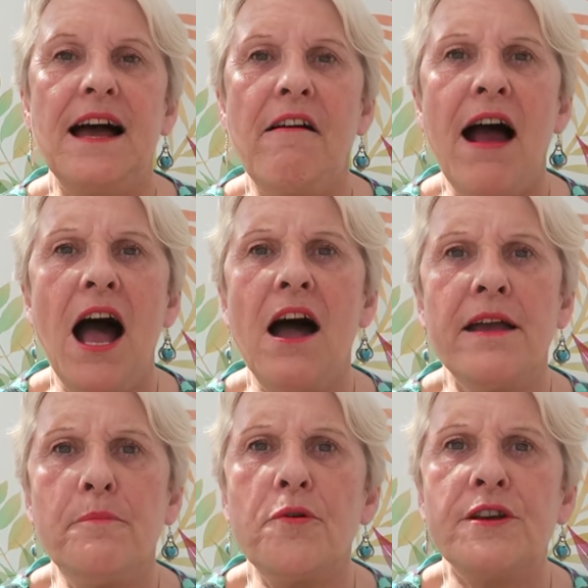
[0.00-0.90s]
are a
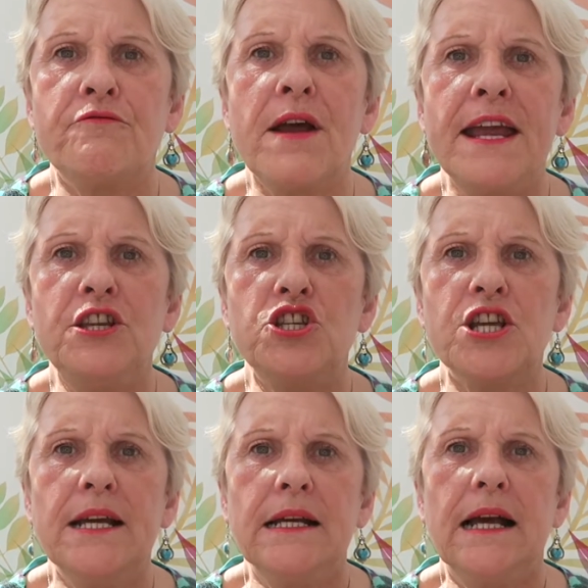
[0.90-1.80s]
hybrid
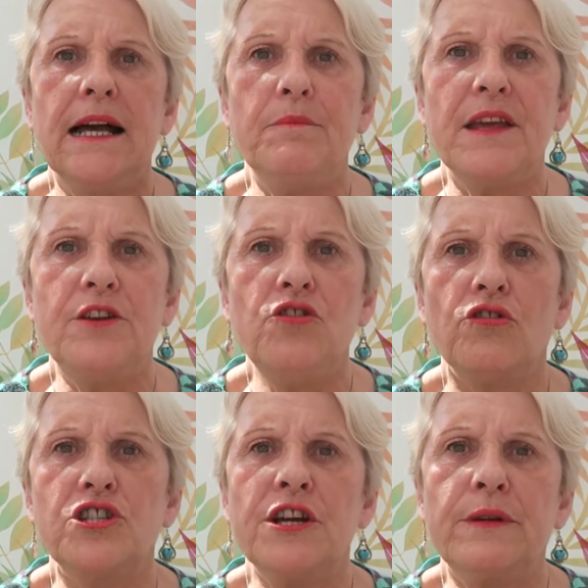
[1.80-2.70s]
range. They're
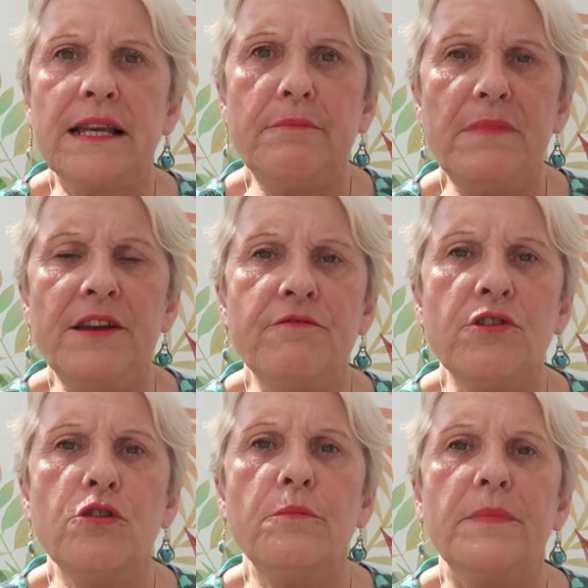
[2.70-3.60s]
not totally
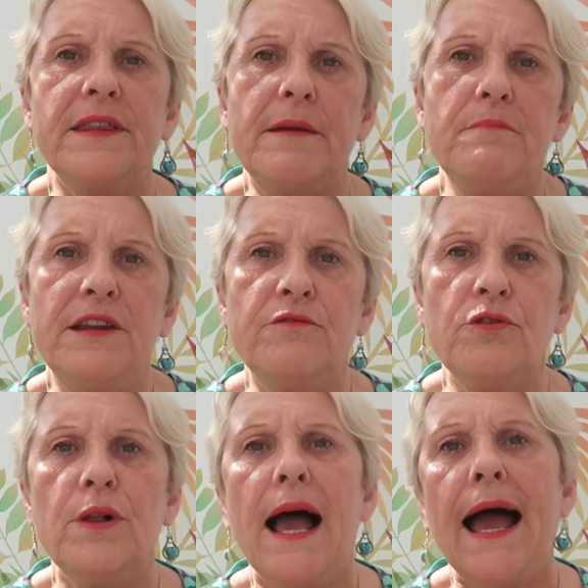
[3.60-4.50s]
mineral, but they're
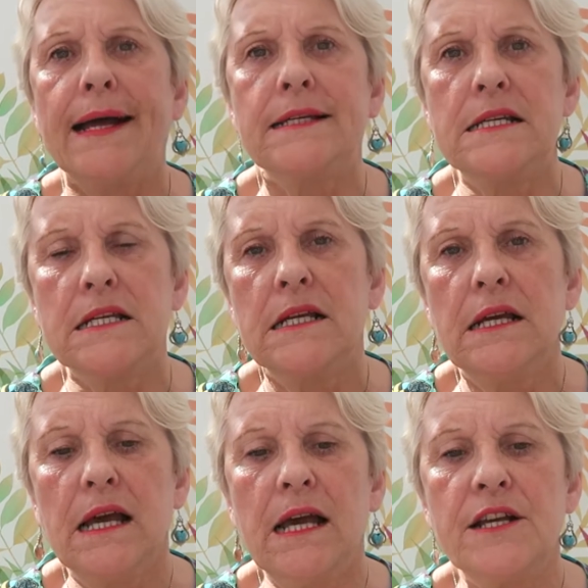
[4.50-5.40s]
mineral and
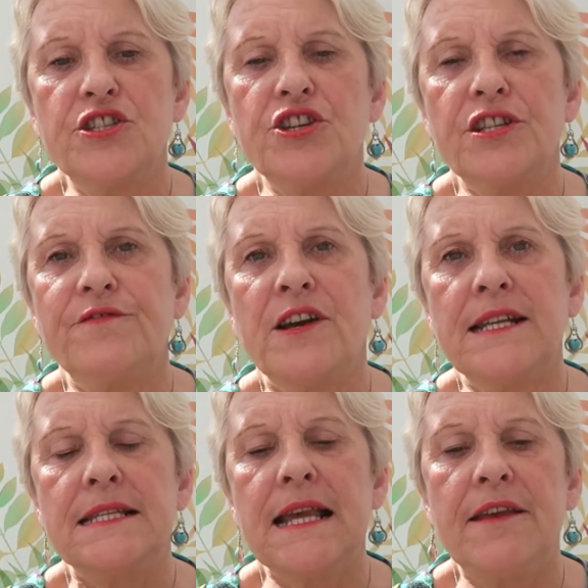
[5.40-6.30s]

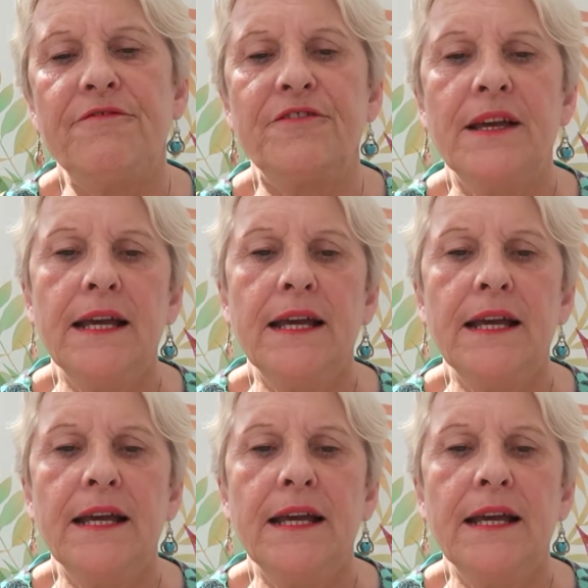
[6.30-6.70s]
certified safe